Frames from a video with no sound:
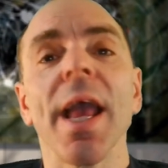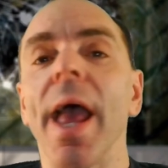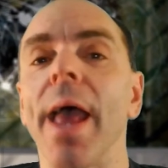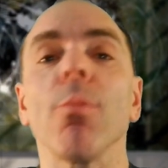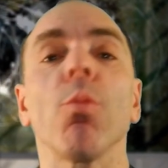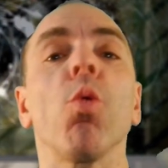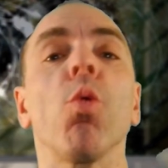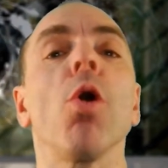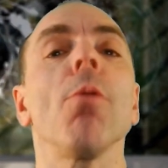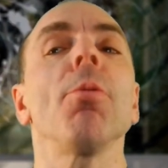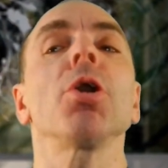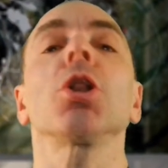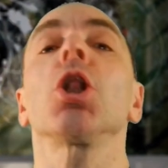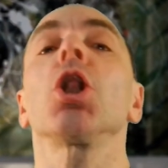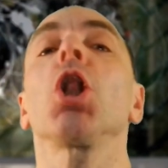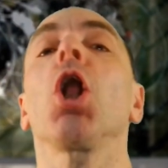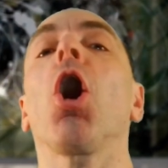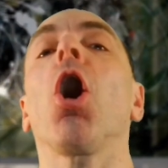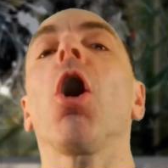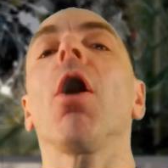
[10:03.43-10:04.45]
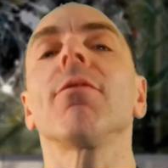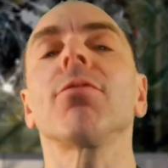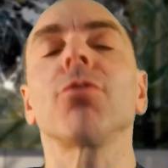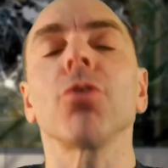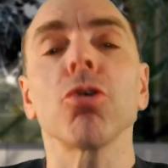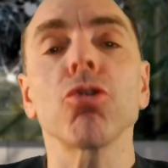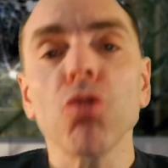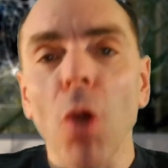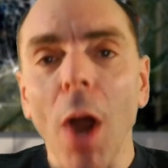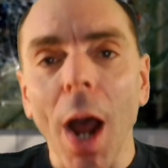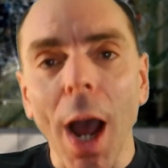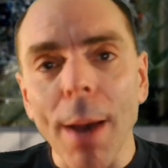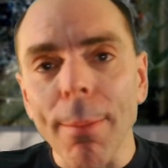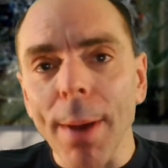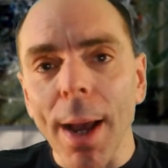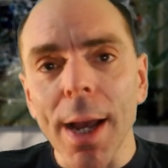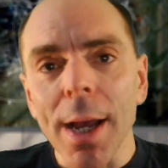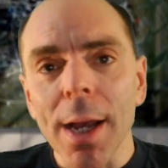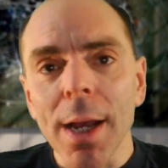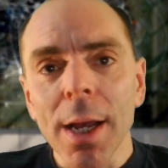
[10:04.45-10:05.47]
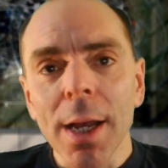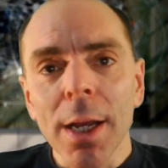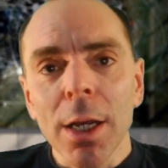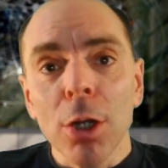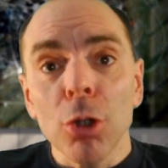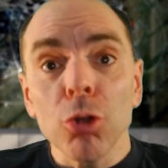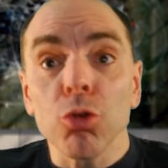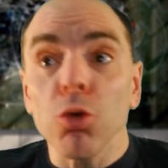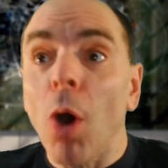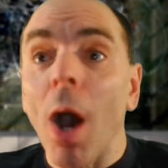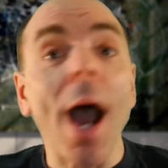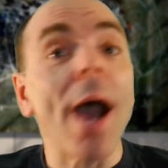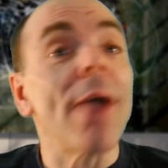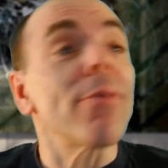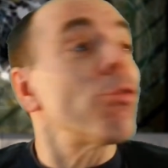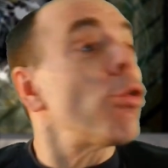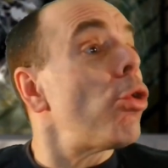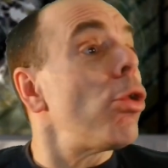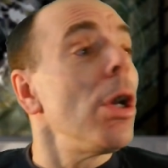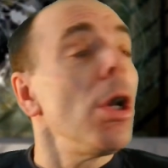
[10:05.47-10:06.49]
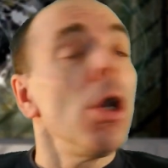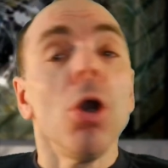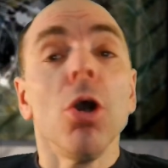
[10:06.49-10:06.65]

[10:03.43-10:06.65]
and women love the drama to have the